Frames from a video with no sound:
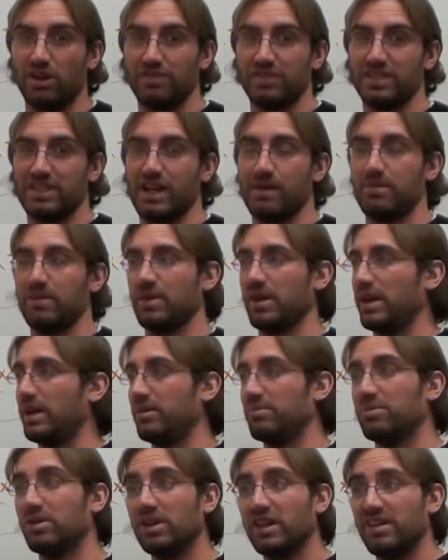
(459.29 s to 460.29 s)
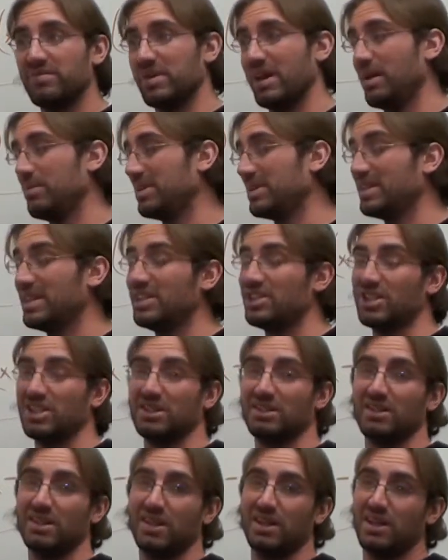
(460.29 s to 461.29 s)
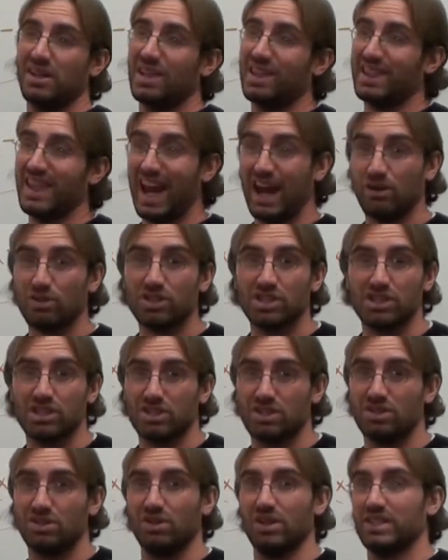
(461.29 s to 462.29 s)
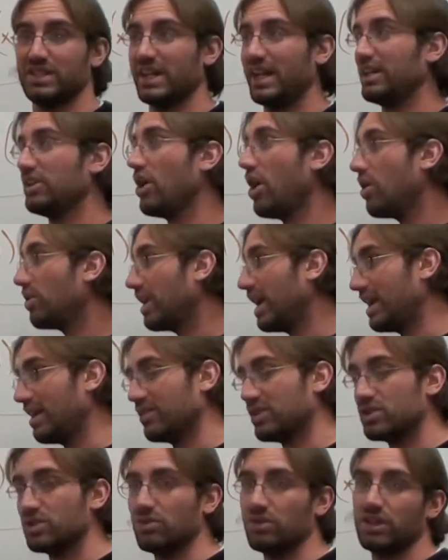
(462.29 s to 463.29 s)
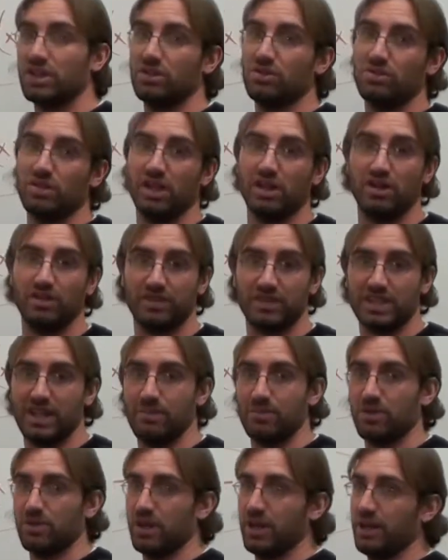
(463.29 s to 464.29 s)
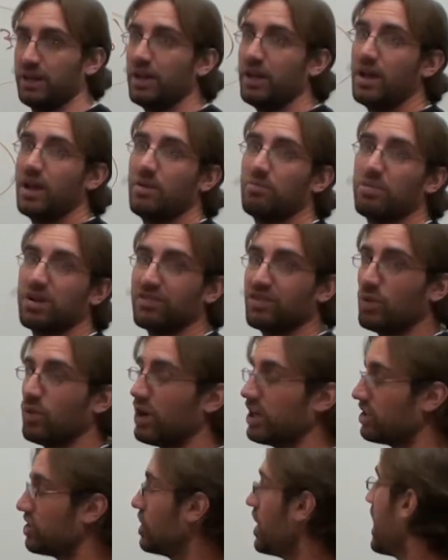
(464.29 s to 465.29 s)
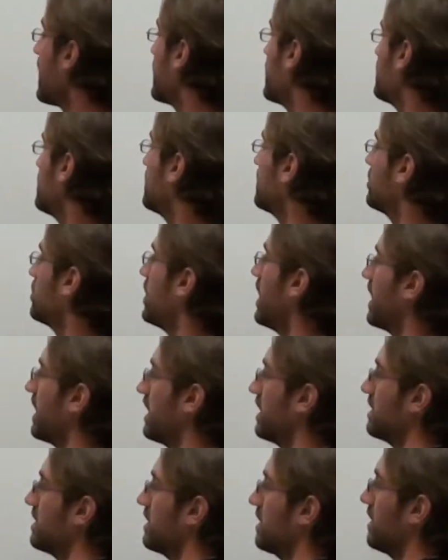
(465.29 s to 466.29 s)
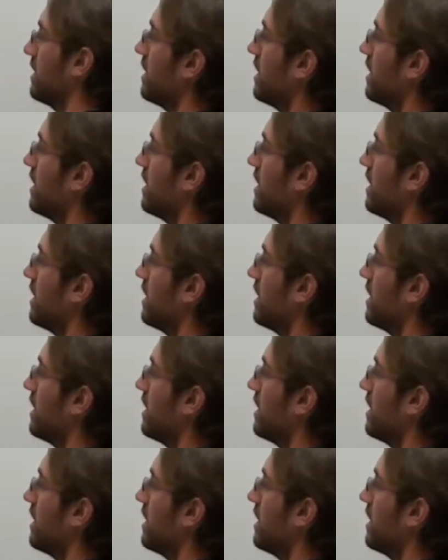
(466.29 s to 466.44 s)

off the top of their head. And believe me, I've been teaching thousands of students, and I know not every student can do that off the top of their head. But if you want to check it, check it.